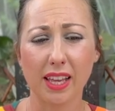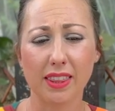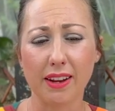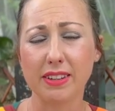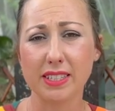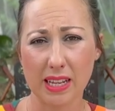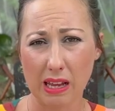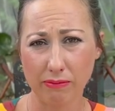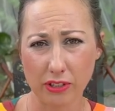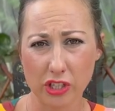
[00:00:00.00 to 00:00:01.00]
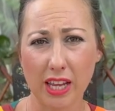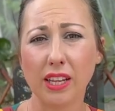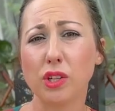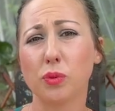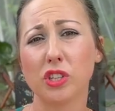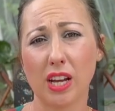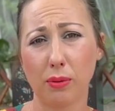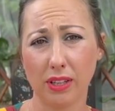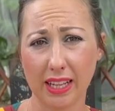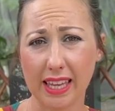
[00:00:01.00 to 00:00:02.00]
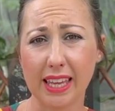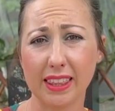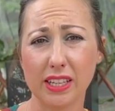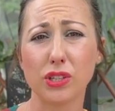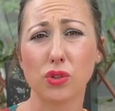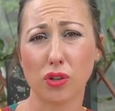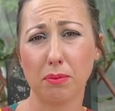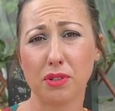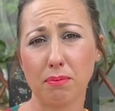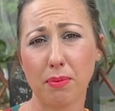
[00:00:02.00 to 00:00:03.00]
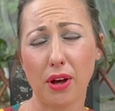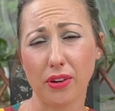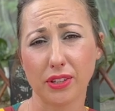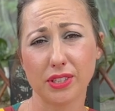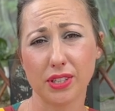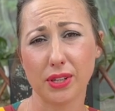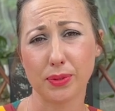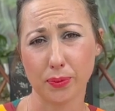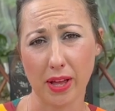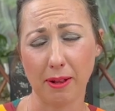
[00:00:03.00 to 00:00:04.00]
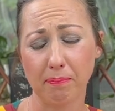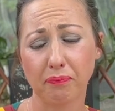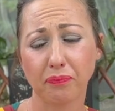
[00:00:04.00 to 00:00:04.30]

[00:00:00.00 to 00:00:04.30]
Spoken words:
there is Time for Change, which I will link in the description box as well.